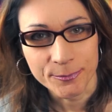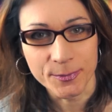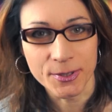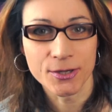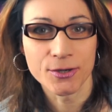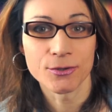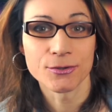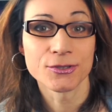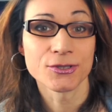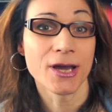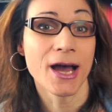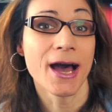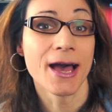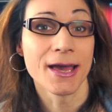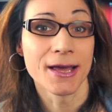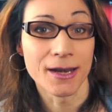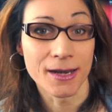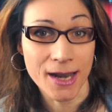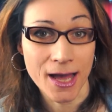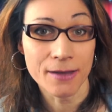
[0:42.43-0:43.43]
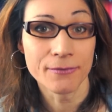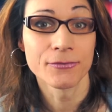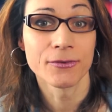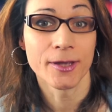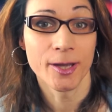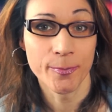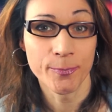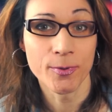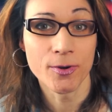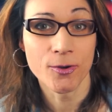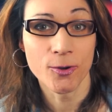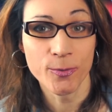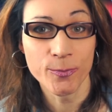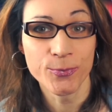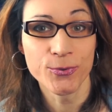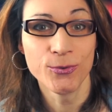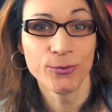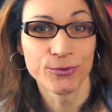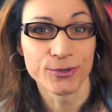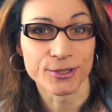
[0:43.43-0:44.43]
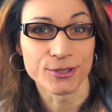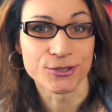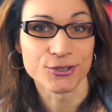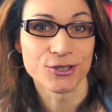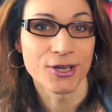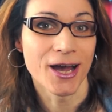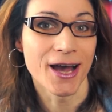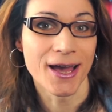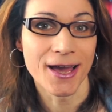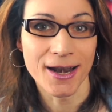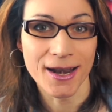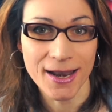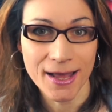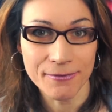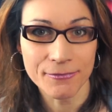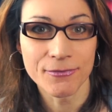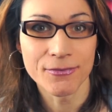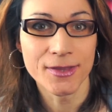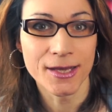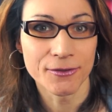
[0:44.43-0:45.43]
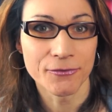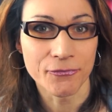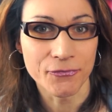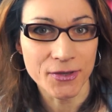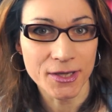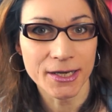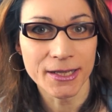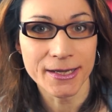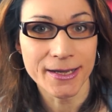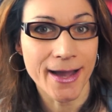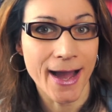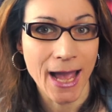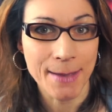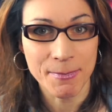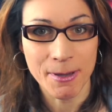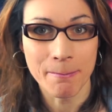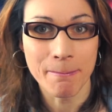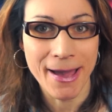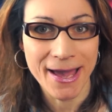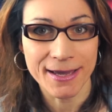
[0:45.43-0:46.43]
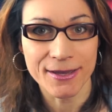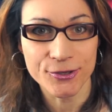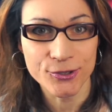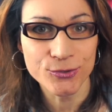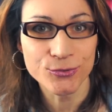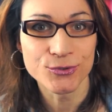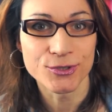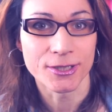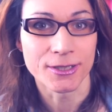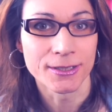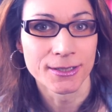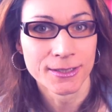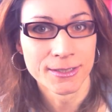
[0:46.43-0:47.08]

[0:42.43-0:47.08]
Because I loved Apple computers. I loved that feeling I'm a Mac user.